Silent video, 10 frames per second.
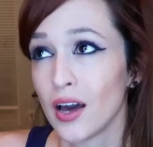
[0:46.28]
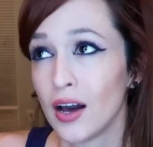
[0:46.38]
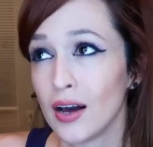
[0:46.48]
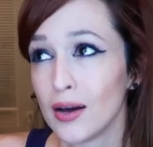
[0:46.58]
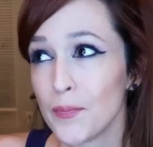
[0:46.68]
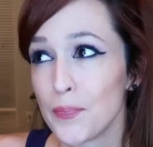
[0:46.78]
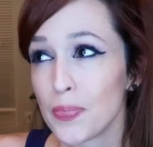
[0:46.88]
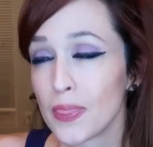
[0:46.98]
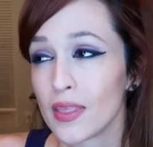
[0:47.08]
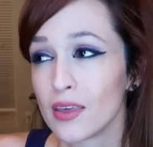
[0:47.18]

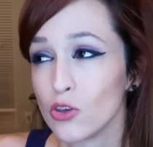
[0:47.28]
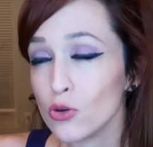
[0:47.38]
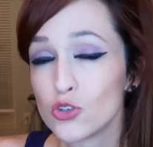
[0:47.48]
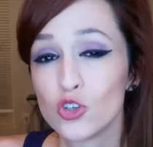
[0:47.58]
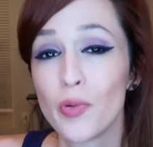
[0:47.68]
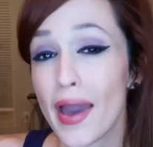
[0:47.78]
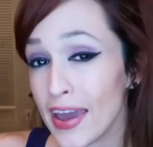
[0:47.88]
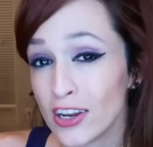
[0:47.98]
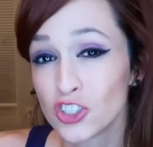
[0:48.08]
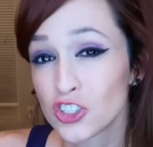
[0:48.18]
YouTube
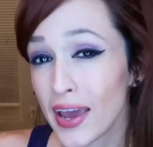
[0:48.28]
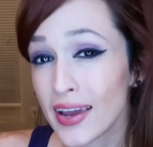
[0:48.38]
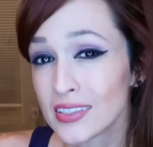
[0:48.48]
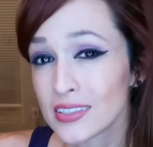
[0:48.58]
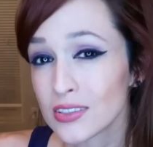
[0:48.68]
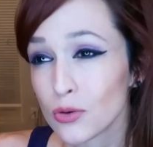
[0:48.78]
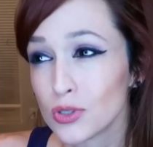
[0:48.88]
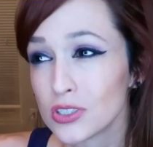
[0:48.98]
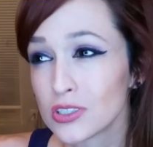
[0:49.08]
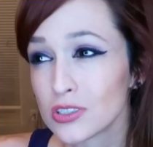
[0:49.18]
AgeGate
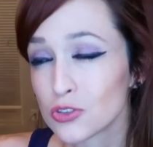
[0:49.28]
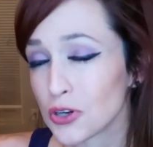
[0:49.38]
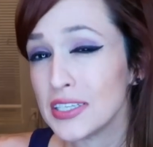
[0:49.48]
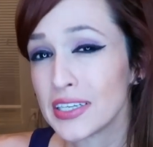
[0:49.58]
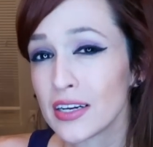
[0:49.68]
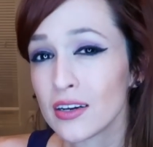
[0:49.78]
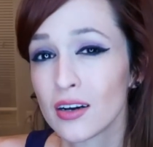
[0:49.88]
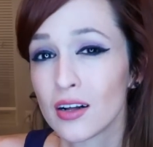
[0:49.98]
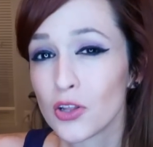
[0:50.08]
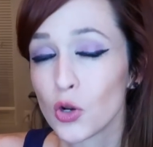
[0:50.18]
was trending
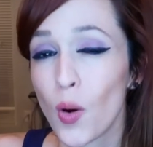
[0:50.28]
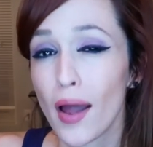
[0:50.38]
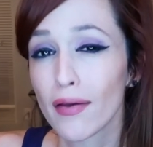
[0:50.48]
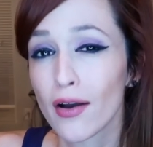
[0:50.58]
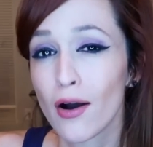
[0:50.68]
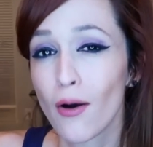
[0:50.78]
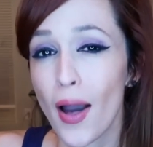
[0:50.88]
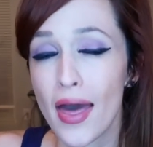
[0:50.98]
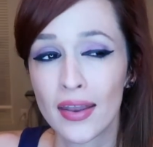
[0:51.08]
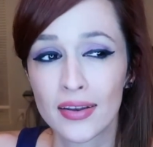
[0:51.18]
a little while ago,
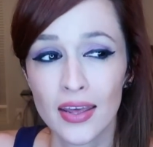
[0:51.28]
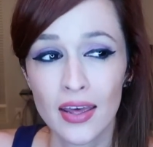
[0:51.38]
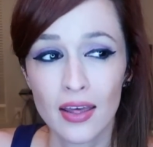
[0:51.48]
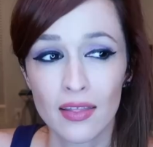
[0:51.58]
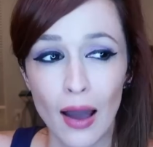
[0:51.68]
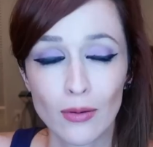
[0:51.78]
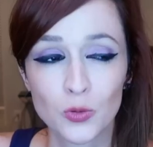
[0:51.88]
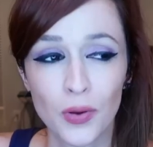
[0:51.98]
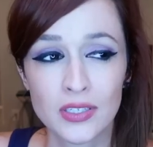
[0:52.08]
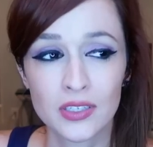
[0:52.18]
and that was
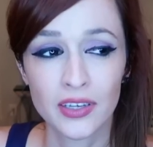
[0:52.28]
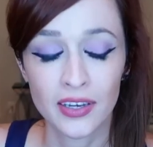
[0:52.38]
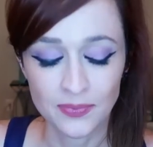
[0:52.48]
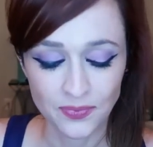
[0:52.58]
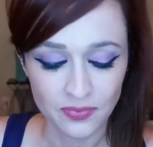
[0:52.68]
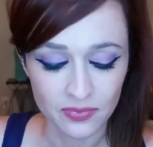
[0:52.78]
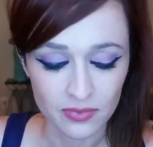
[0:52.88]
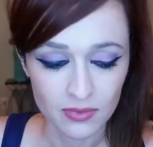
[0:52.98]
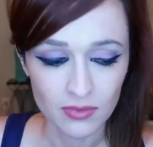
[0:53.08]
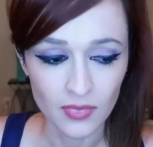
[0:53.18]
basically
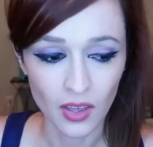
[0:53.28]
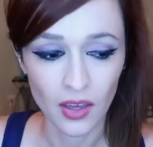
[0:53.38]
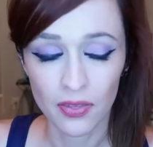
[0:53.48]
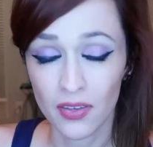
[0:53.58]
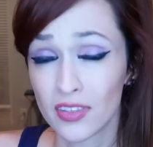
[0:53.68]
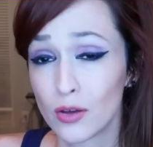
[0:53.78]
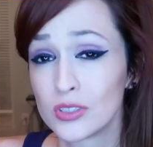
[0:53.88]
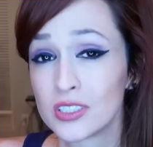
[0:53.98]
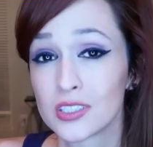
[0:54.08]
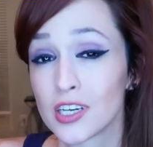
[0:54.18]
a thing that
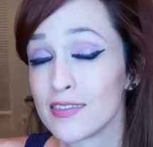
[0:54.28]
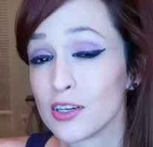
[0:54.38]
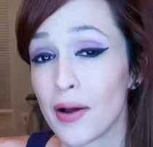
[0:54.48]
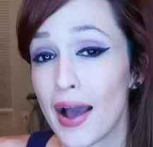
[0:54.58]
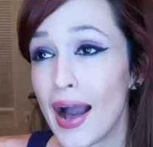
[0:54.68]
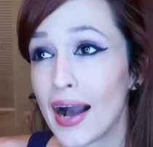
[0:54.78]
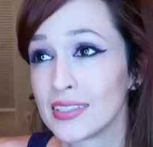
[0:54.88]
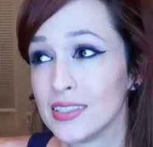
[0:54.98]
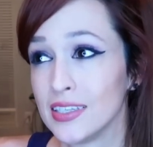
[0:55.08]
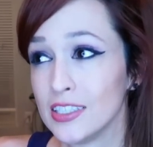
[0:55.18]
was discovered by
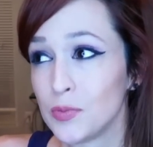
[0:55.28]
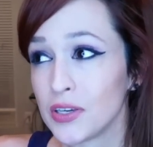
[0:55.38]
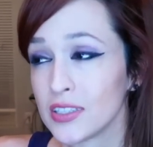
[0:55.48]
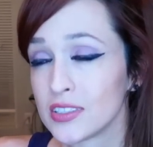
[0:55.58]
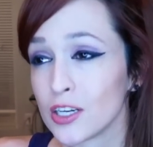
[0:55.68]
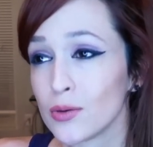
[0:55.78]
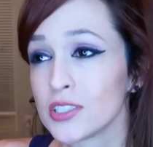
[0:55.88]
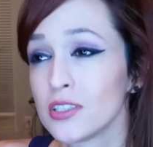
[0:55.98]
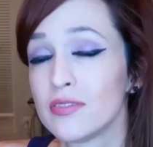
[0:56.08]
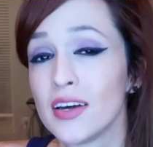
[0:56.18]
accident because there was
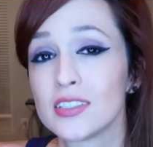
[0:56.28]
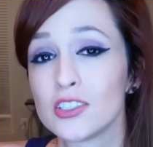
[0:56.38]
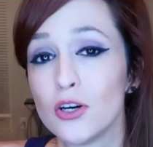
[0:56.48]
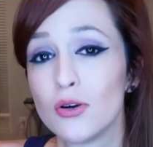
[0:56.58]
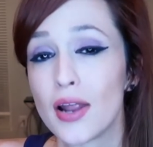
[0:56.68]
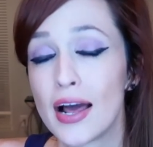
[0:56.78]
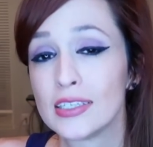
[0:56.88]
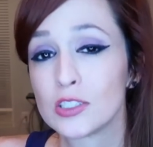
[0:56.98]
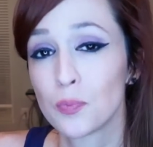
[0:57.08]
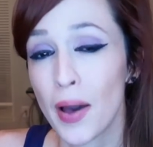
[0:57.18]
an event known
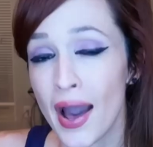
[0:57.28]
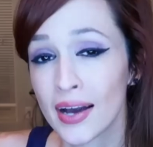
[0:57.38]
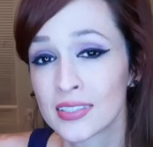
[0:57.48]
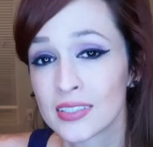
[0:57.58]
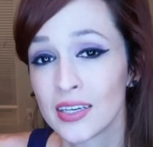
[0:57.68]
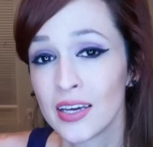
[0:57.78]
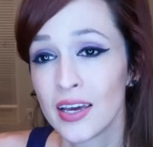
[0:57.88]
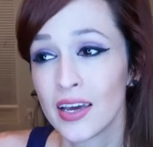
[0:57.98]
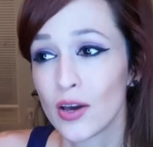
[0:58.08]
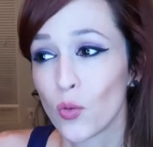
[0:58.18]
as PAX,
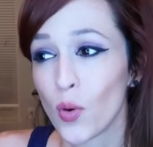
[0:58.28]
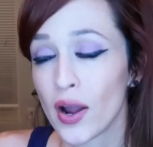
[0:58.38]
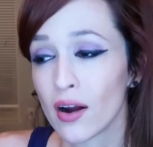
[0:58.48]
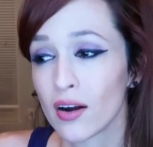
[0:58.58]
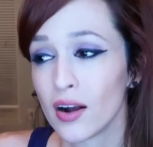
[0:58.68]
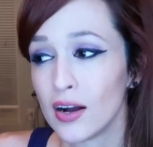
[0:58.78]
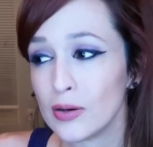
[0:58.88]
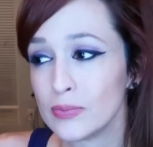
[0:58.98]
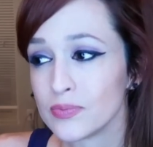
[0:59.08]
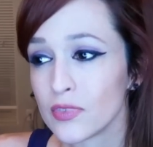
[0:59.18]

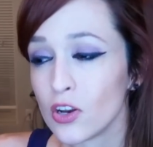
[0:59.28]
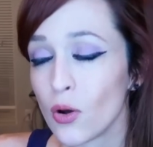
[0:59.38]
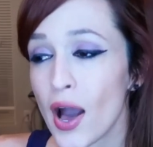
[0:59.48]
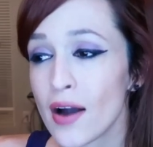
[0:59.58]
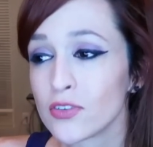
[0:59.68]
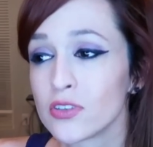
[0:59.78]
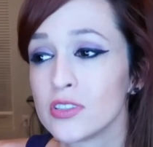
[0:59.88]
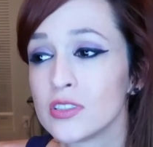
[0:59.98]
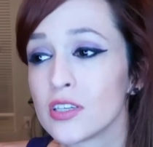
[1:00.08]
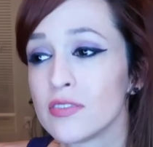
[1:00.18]
where, you know, after
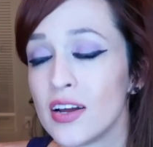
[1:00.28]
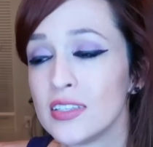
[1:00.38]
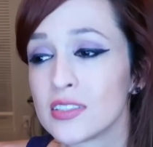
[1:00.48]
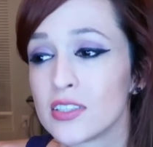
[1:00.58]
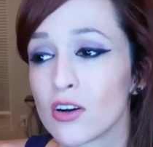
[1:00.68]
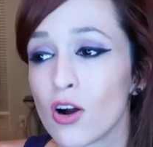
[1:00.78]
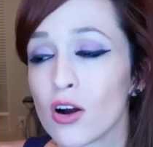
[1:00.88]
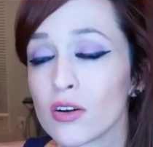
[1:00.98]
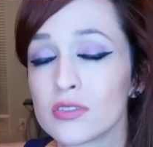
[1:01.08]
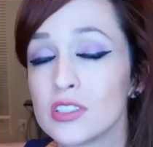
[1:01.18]
these events, there
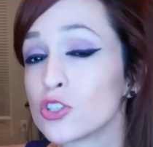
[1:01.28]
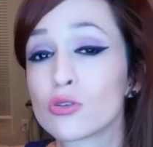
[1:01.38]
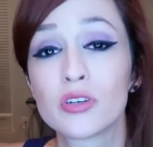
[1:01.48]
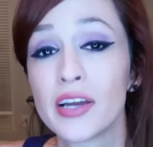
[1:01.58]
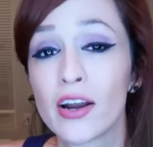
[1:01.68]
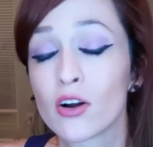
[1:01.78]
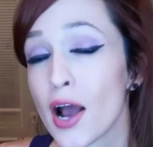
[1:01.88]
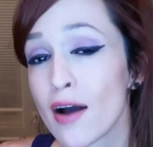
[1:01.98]
are these creator